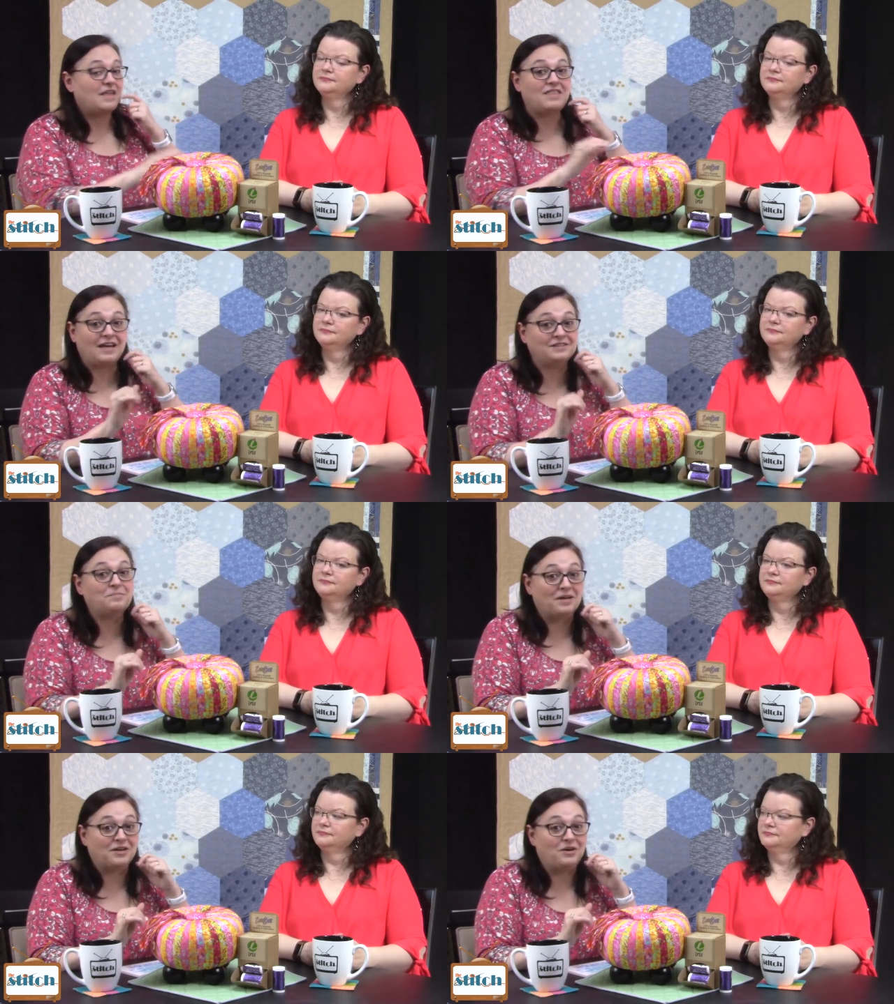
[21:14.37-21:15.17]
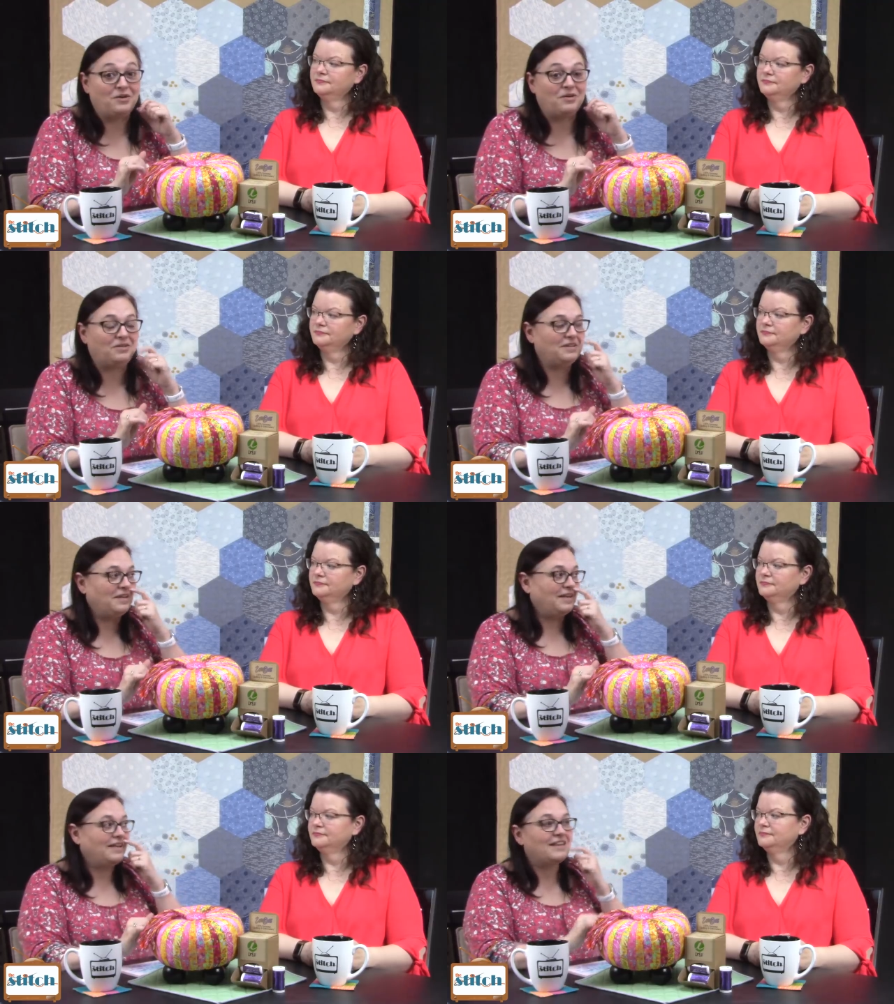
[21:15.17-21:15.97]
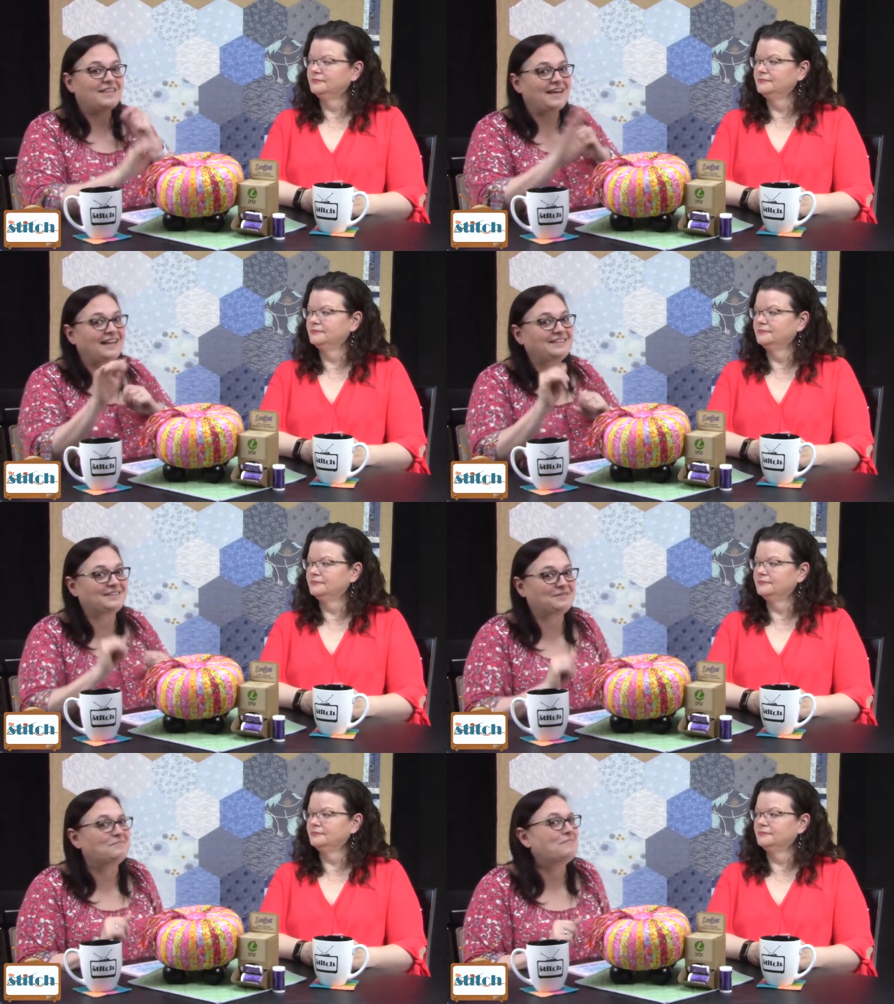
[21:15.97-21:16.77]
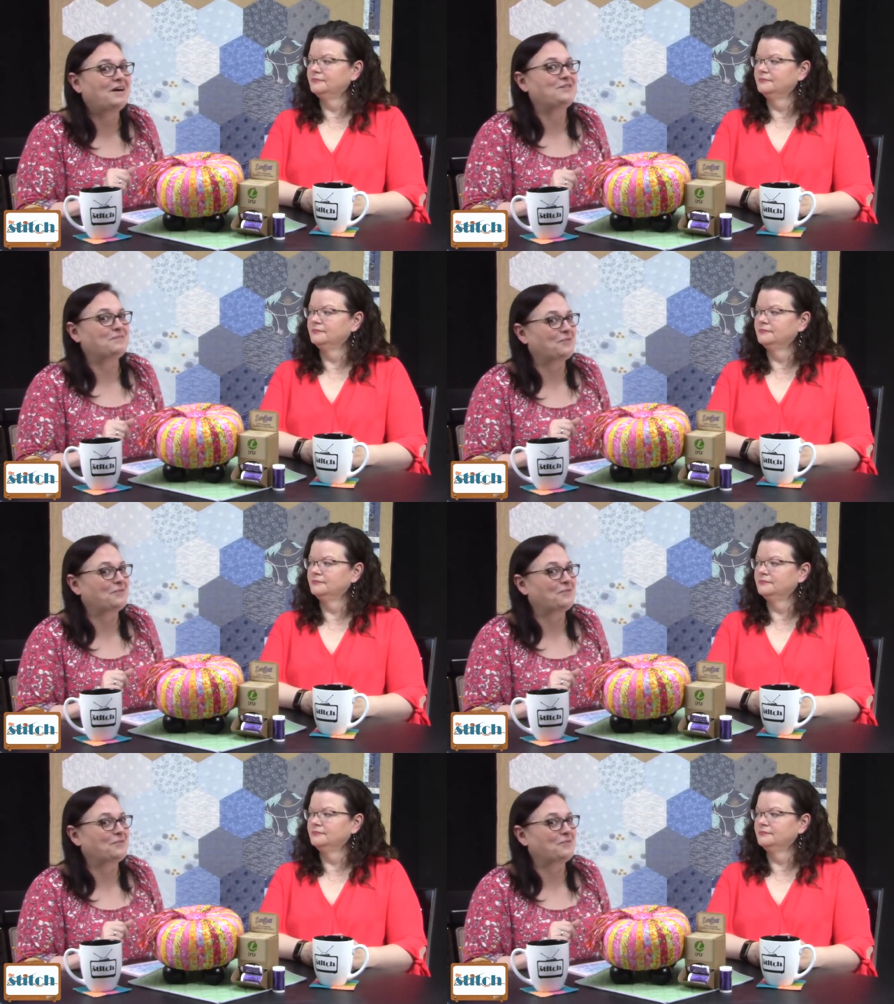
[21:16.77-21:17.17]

Speaker 1: That's my goal. That's much